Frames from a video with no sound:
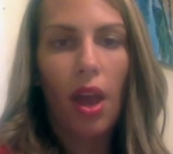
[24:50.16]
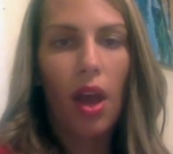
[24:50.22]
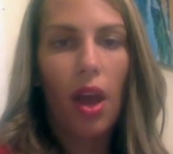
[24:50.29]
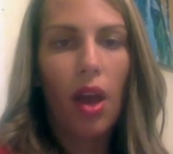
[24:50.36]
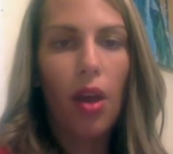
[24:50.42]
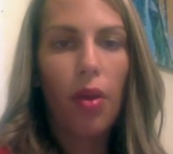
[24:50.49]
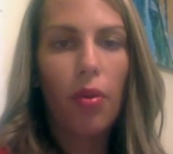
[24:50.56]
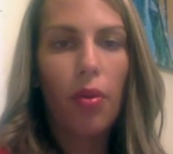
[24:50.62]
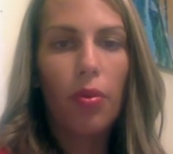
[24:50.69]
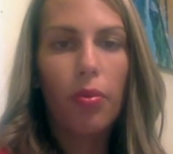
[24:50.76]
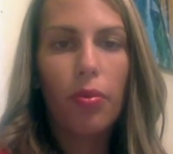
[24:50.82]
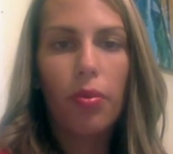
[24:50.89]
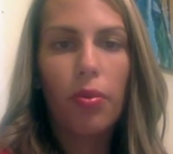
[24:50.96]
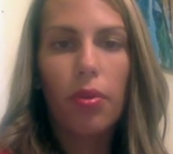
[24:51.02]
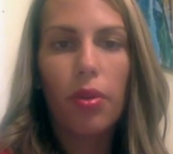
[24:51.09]

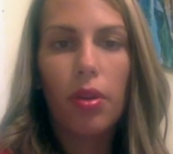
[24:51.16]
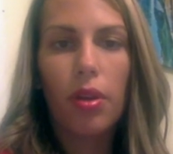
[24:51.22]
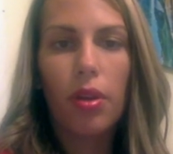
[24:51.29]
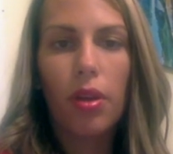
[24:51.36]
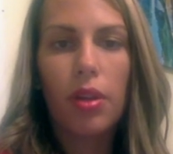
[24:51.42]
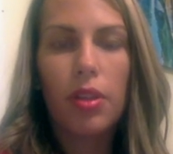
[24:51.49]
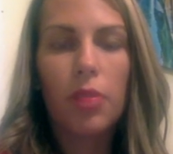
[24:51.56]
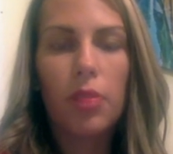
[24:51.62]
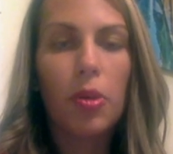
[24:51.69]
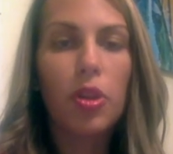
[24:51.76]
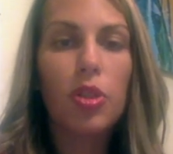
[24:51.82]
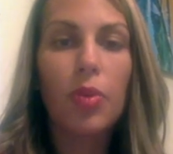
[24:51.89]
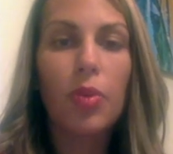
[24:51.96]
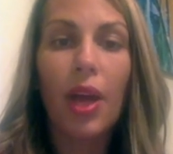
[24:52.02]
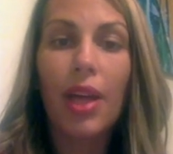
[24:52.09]
how
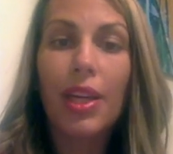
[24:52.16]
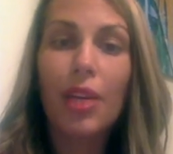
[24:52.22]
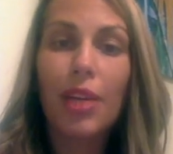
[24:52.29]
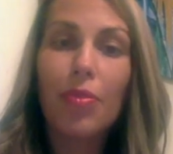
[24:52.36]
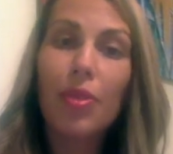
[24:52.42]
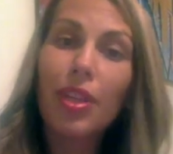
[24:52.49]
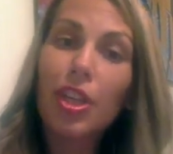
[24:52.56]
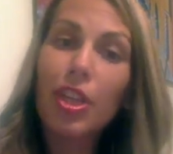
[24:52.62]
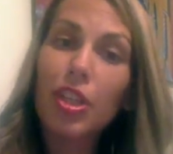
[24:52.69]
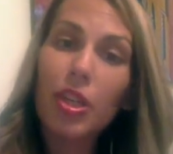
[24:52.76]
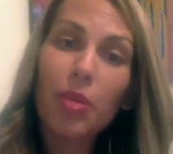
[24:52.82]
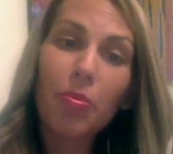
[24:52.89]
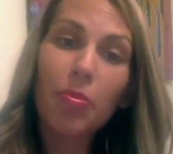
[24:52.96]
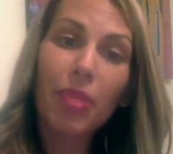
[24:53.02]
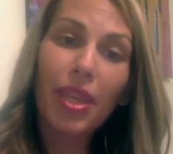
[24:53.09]
spirituality and
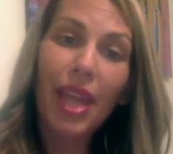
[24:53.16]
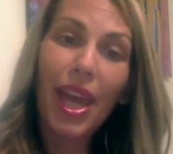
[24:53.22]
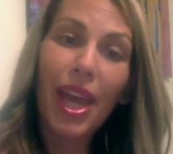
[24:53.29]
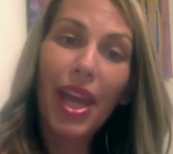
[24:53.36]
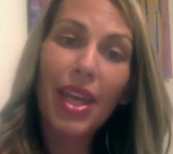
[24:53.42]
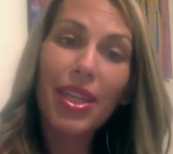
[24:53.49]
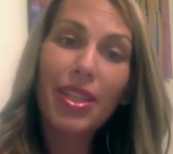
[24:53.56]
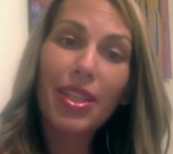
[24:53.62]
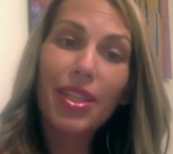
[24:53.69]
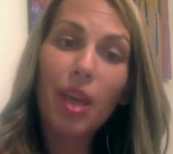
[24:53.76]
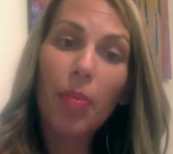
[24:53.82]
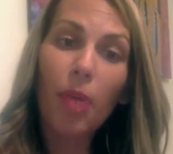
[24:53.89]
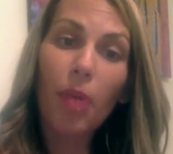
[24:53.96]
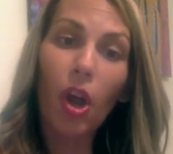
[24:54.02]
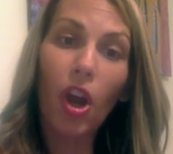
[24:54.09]
religion plays
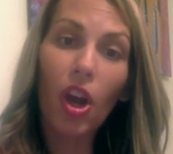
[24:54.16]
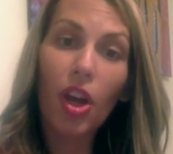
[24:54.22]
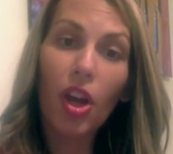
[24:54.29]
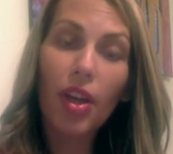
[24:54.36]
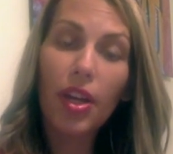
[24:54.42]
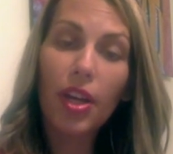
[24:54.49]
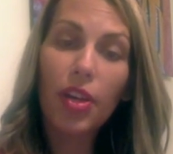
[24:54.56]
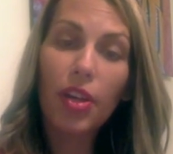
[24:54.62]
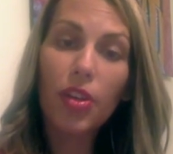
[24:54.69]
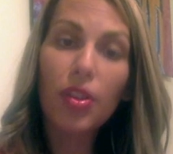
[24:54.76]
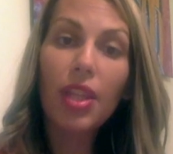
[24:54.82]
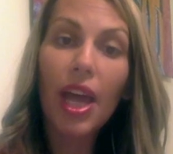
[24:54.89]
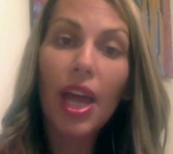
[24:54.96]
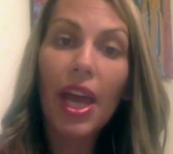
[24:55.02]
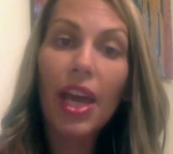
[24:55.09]
a part in
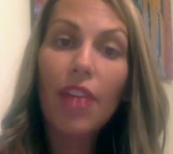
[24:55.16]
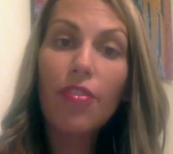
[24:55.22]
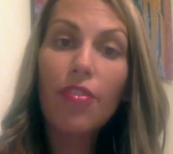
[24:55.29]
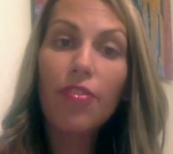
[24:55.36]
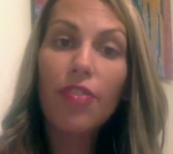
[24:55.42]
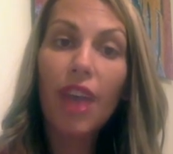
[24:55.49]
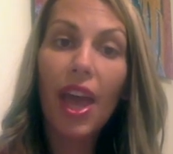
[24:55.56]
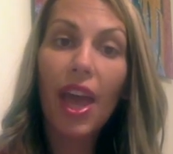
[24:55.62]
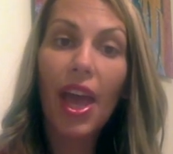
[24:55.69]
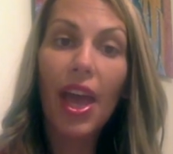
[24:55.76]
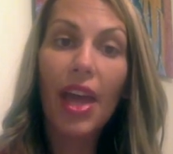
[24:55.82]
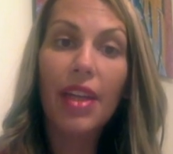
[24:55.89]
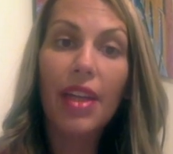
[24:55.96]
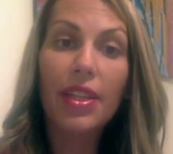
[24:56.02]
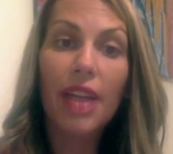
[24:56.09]
your life,
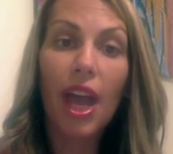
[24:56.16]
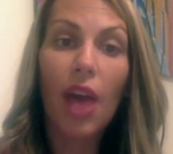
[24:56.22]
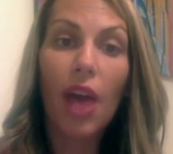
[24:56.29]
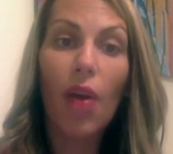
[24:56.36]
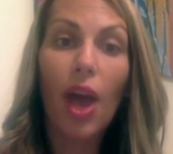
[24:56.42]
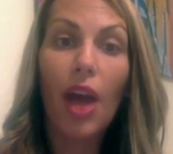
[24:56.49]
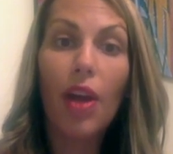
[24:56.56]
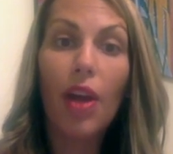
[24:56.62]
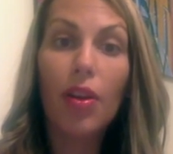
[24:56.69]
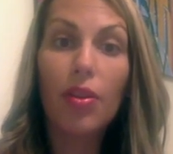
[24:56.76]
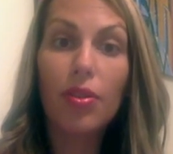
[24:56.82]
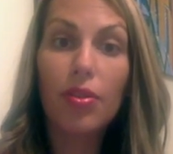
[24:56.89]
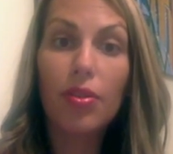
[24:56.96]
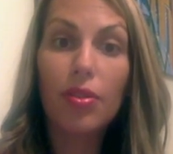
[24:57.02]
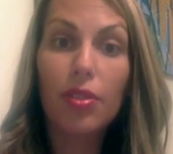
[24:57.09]
and how
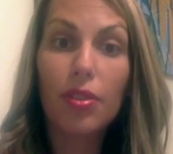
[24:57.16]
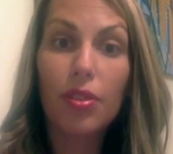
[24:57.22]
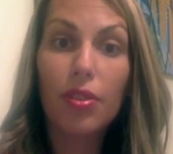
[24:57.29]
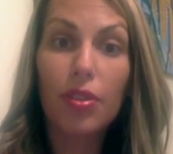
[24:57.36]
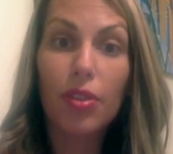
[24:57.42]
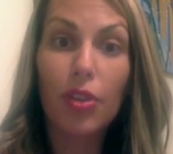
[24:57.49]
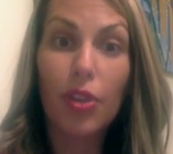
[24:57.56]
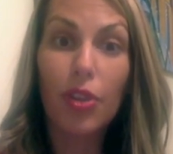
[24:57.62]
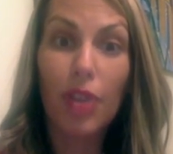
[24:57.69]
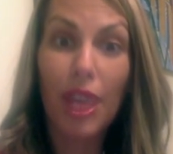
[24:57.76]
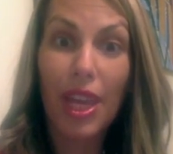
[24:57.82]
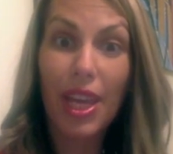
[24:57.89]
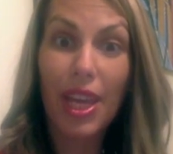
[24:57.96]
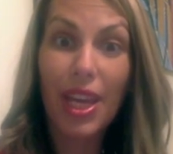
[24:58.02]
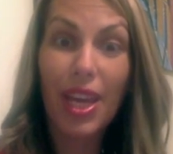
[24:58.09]
higher
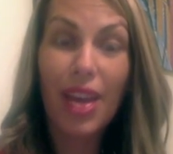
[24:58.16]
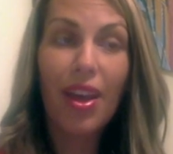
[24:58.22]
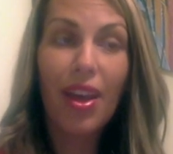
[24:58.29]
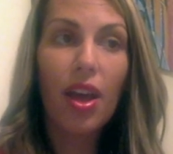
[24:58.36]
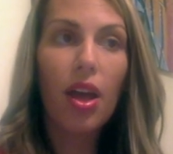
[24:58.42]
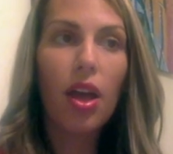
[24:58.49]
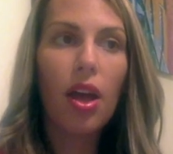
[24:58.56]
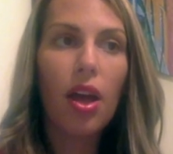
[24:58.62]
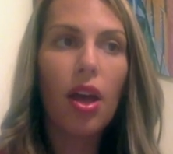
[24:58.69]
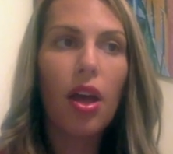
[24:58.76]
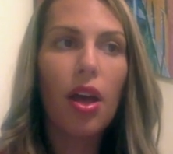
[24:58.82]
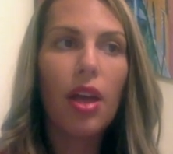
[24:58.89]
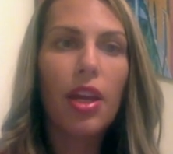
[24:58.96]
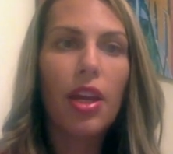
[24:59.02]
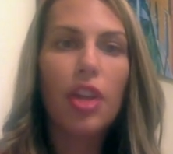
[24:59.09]
learning
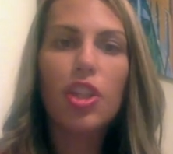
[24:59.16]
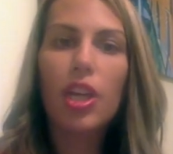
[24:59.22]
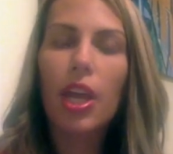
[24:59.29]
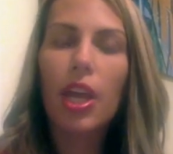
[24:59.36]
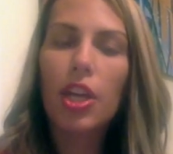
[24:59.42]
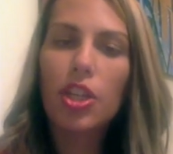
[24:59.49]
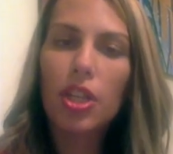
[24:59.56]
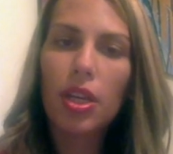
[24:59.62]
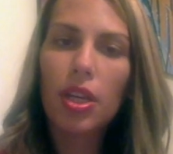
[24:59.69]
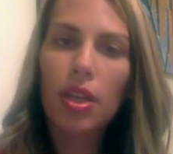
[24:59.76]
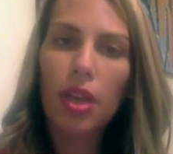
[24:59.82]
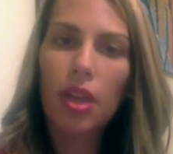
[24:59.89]
and education